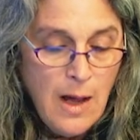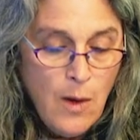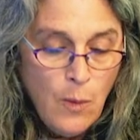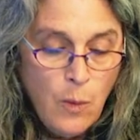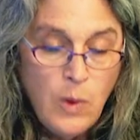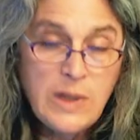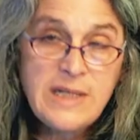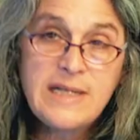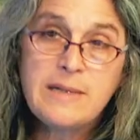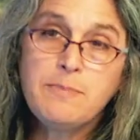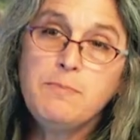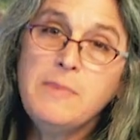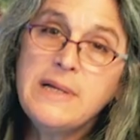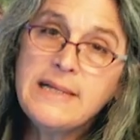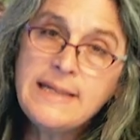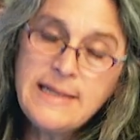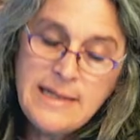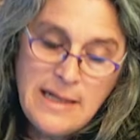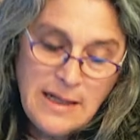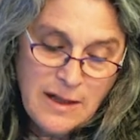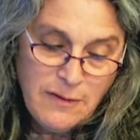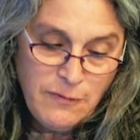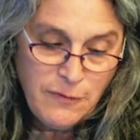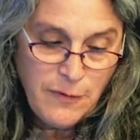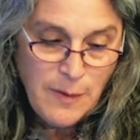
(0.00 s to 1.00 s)
What's
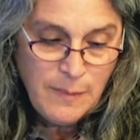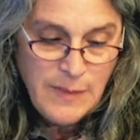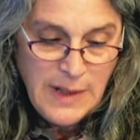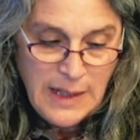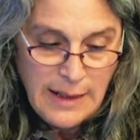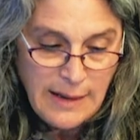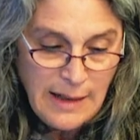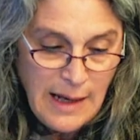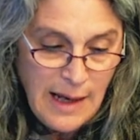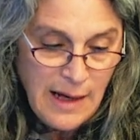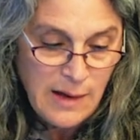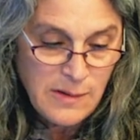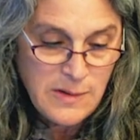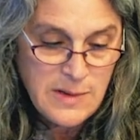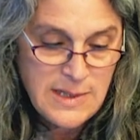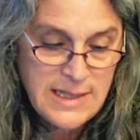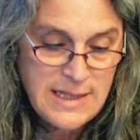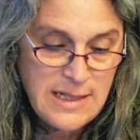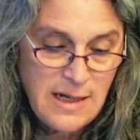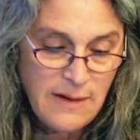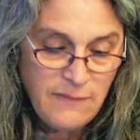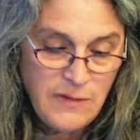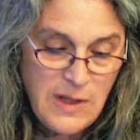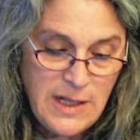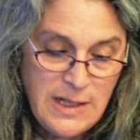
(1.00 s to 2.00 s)
missing from the
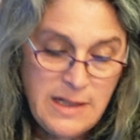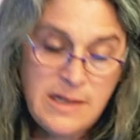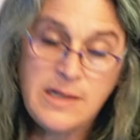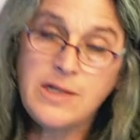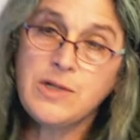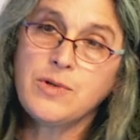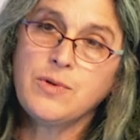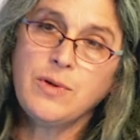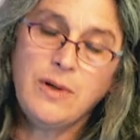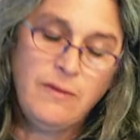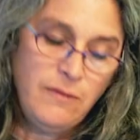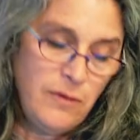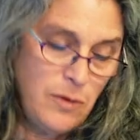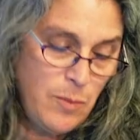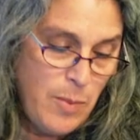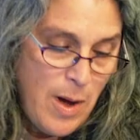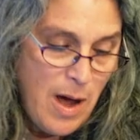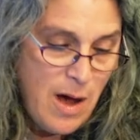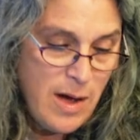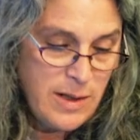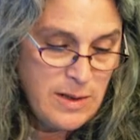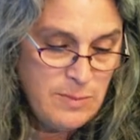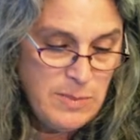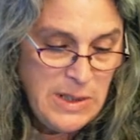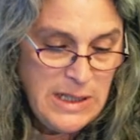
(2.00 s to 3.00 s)
accounts of the history of
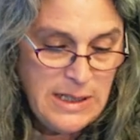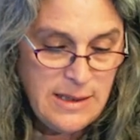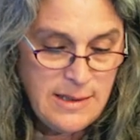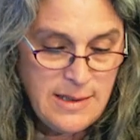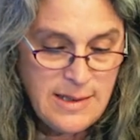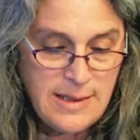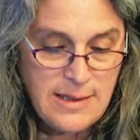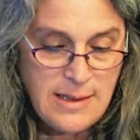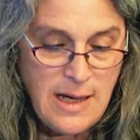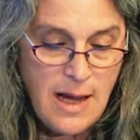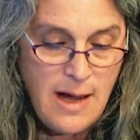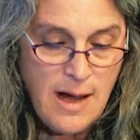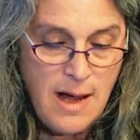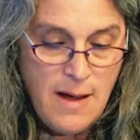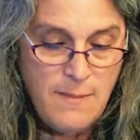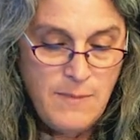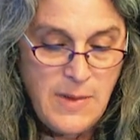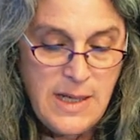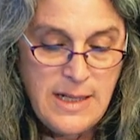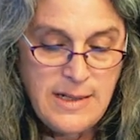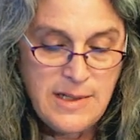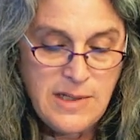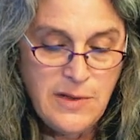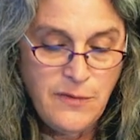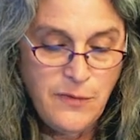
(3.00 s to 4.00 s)
lobotomies
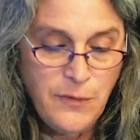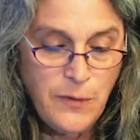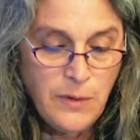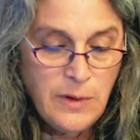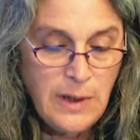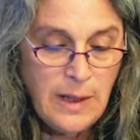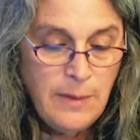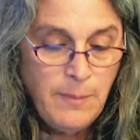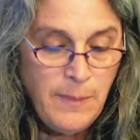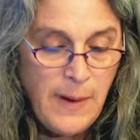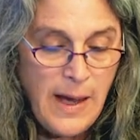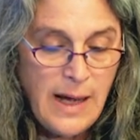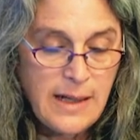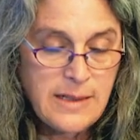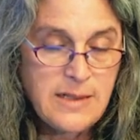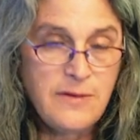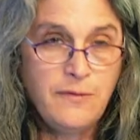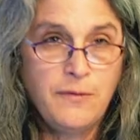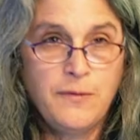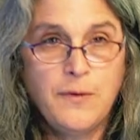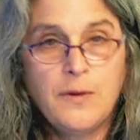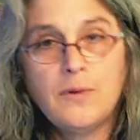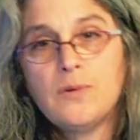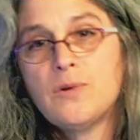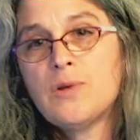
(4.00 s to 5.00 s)
is the full impact
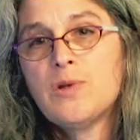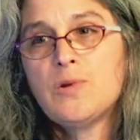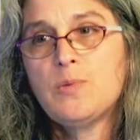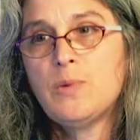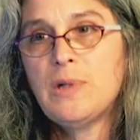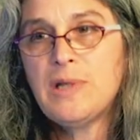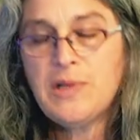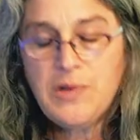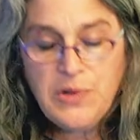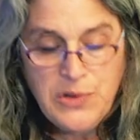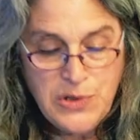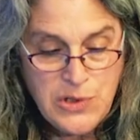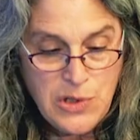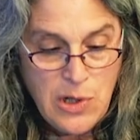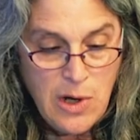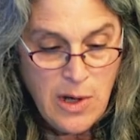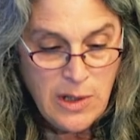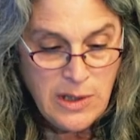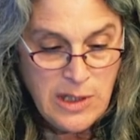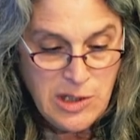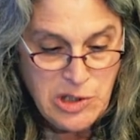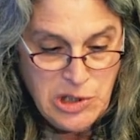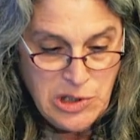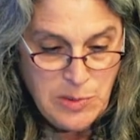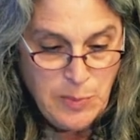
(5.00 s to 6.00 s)
of Fulton's research
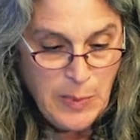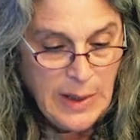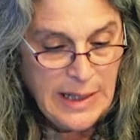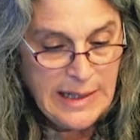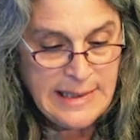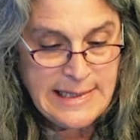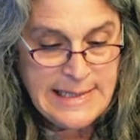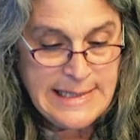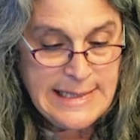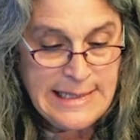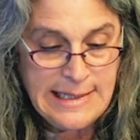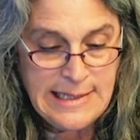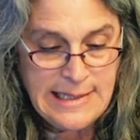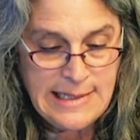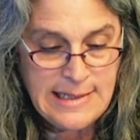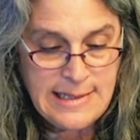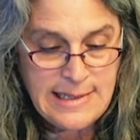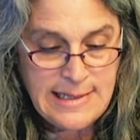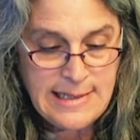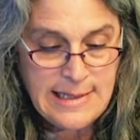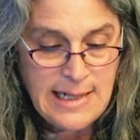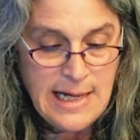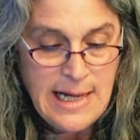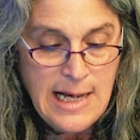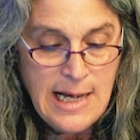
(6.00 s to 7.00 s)
on the
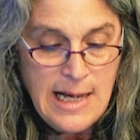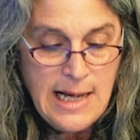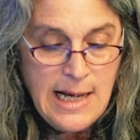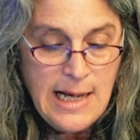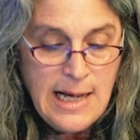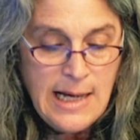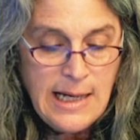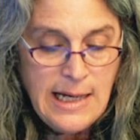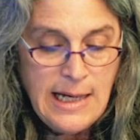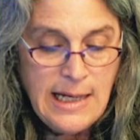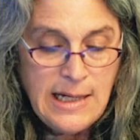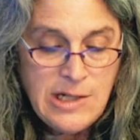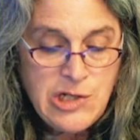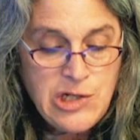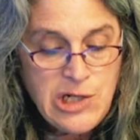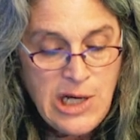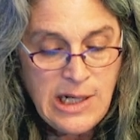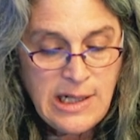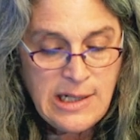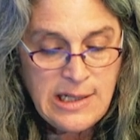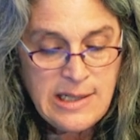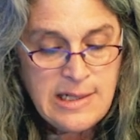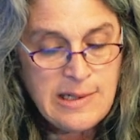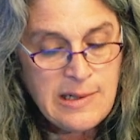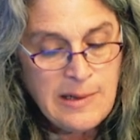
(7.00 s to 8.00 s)
chimpanzees. He and
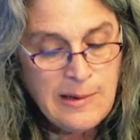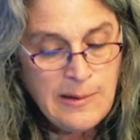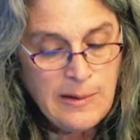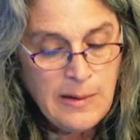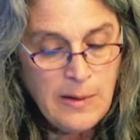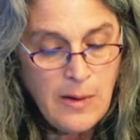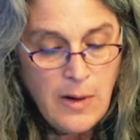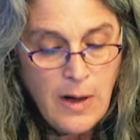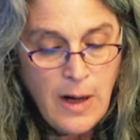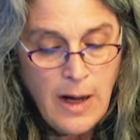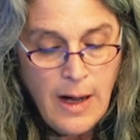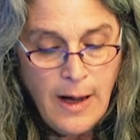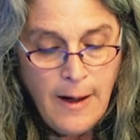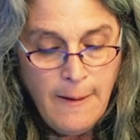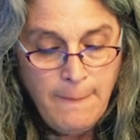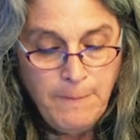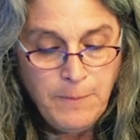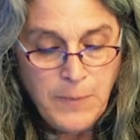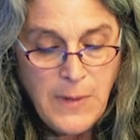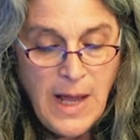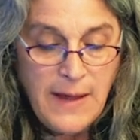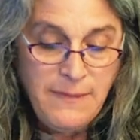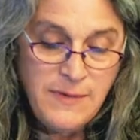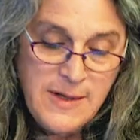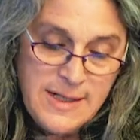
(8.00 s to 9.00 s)
Jacobson
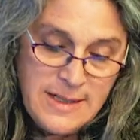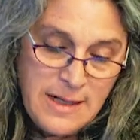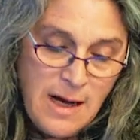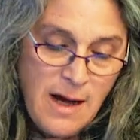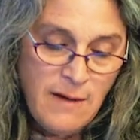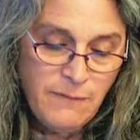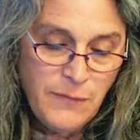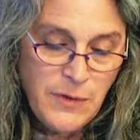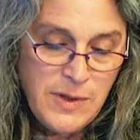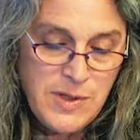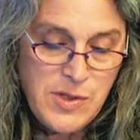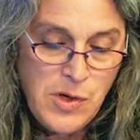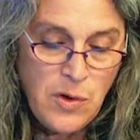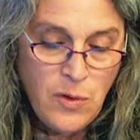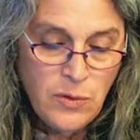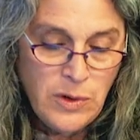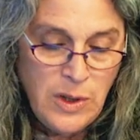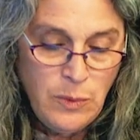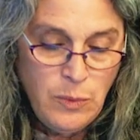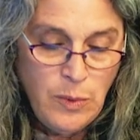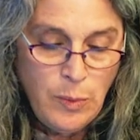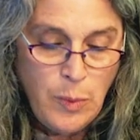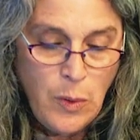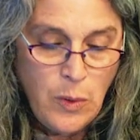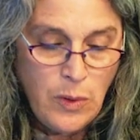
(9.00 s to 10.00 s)
at this conference
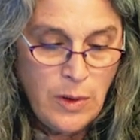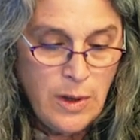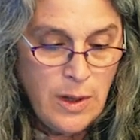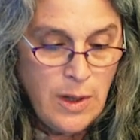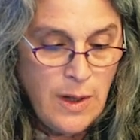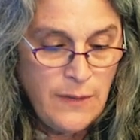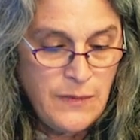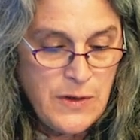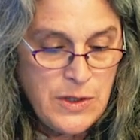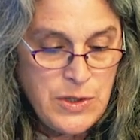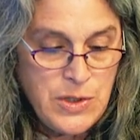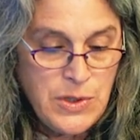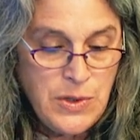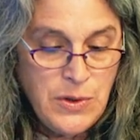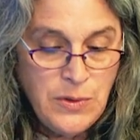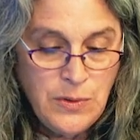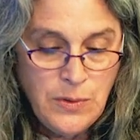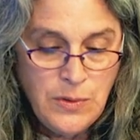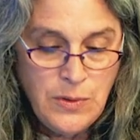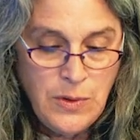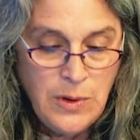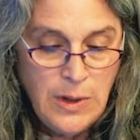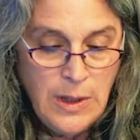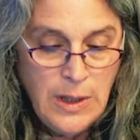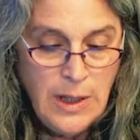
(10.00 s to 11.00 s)
only reported on the
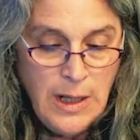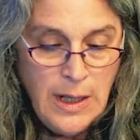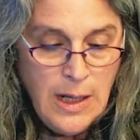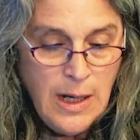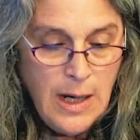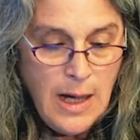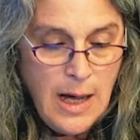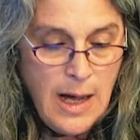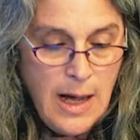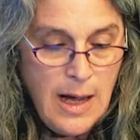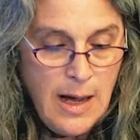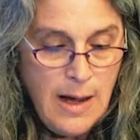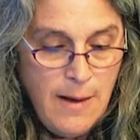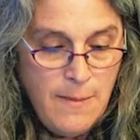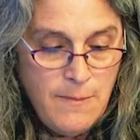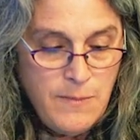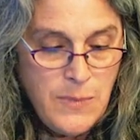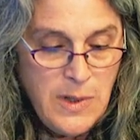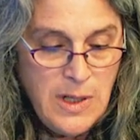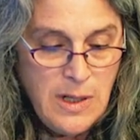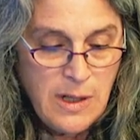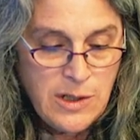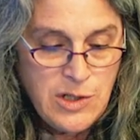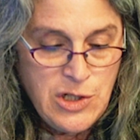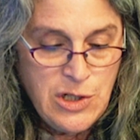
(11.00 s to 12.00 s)
two
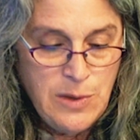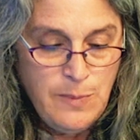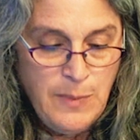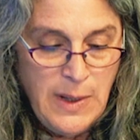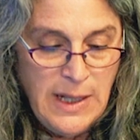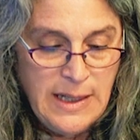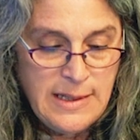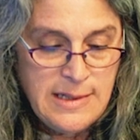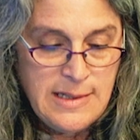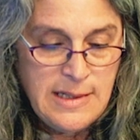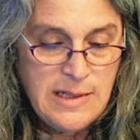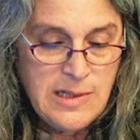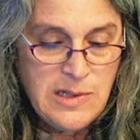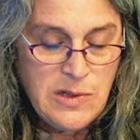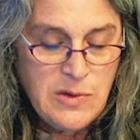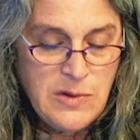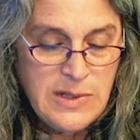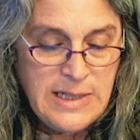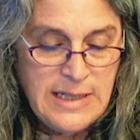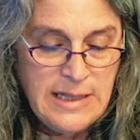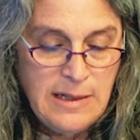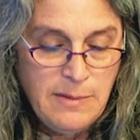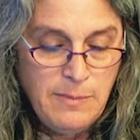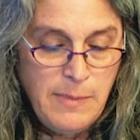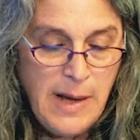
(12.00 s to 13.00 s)
young chimpanzees,
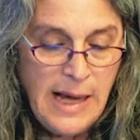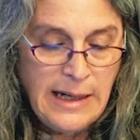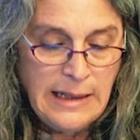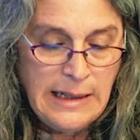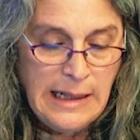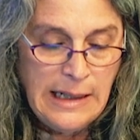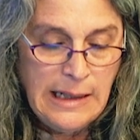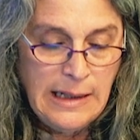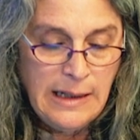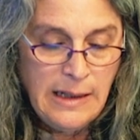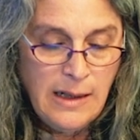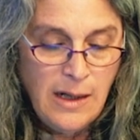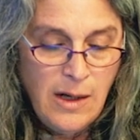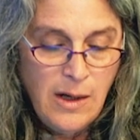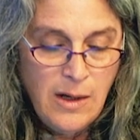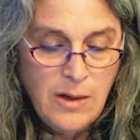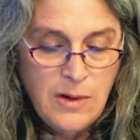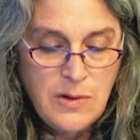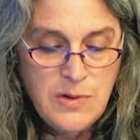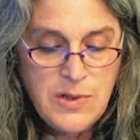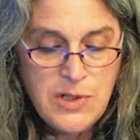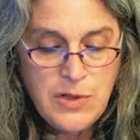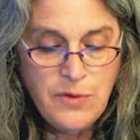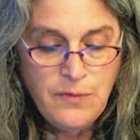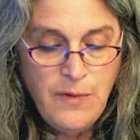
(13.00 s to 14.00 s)
Lucy and Becky,
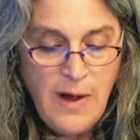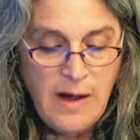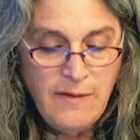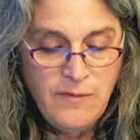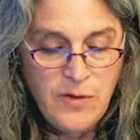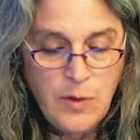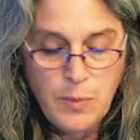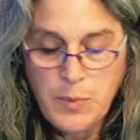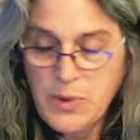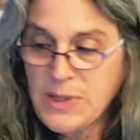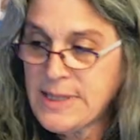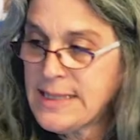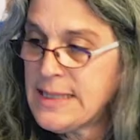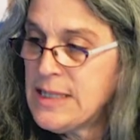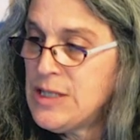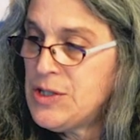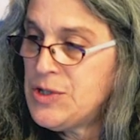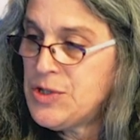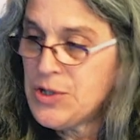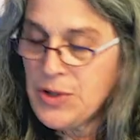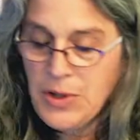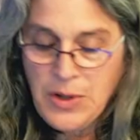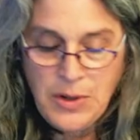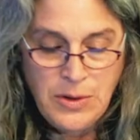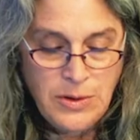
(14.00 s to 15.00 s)
who survived the
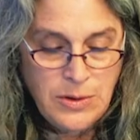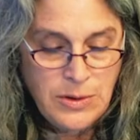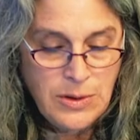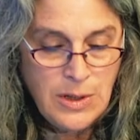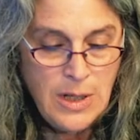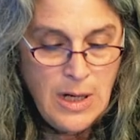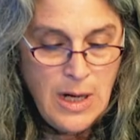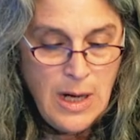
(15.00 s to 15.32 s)
procedure.